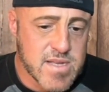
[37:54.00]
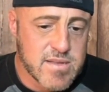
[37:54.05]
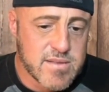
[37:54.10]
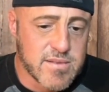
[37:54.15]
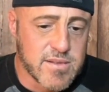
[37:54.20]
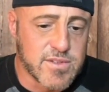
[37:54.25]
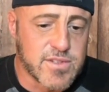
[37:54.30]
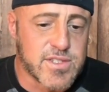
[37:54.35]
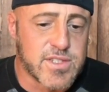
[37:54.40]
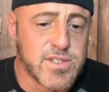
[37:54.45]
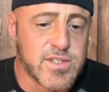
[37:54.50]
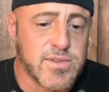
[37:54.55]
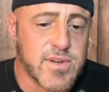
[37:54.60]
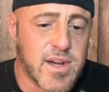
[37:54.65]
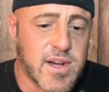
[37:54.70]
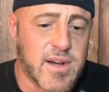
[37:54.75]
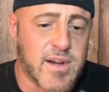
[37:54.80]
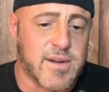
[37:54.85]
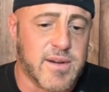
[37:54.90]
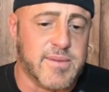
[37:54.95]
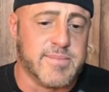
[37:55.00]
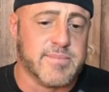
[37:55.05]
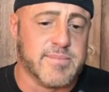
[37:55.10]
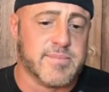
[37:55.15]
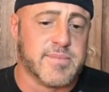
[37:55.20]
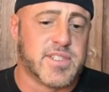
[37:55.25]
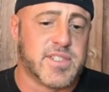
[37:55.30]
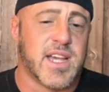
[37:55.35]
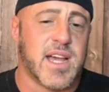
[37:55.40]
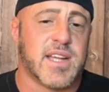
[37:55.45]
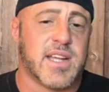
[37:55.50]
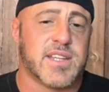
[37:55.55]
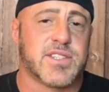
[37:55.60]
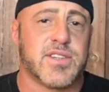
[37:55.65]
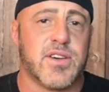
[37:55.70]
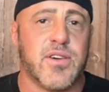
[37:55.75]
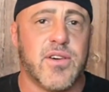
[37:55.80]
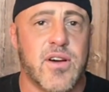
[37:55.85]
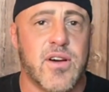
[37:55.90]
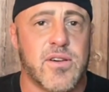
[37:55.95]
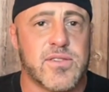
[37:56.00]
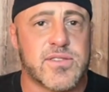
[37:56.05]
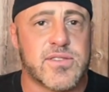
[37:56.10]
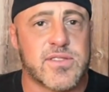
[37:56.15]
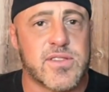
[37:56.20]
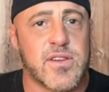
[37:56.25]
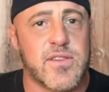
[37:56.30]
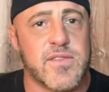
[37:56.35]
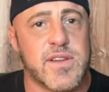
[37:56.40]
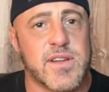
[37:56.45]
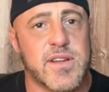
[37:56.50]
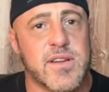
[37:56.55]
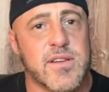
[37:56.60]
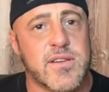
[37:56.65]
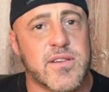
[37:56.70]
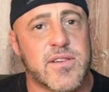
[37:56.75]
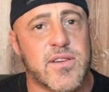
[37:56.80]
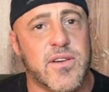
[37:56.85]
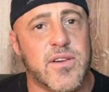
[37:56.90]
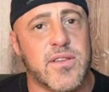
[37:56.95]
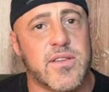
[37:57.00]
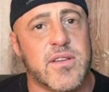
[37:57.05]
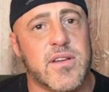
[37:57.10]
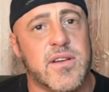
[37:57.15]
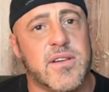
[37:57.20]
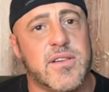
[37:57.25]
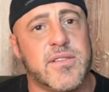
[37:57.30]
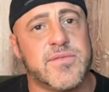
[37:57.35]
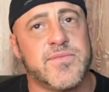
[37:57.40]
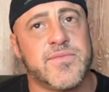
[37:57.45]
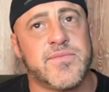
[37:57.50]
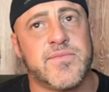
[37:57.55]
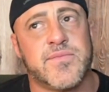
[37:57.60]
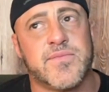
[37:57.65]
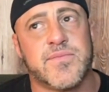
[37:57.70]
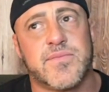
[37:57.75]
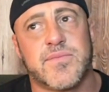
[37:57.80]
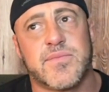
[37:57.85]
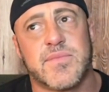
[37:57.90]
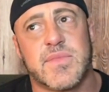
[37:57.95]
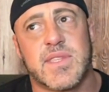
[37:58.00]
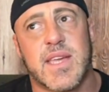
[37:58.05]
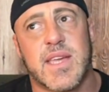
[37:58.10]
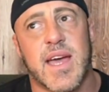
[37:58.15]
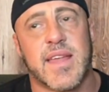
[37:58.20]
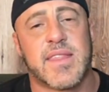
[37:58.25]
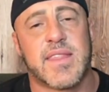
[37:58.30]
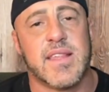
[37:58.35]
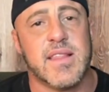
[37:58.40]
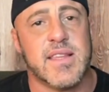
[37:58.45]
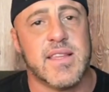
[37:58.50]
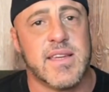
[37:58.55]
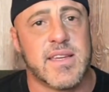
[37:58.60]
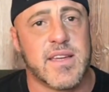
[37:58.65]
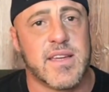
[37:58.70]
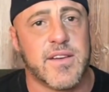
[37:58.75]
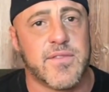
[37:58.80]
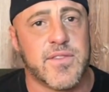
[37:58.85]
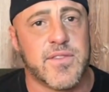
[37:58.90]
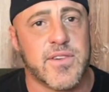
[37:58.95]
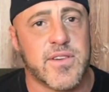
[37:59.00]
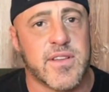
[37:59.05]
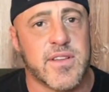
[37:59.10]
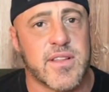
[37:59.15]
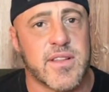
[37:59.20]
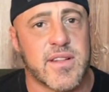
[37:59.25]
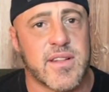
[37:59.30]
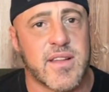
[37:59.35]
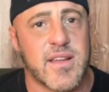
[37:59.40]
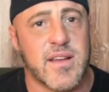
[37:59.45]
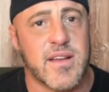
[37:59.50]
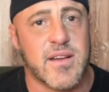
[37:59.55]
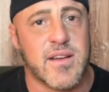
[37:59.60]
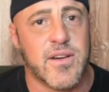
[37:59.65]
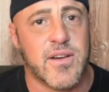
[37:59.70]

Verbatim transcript: there's two um, chat show hosts over here called uh, Kathy Lee Gifford and uh,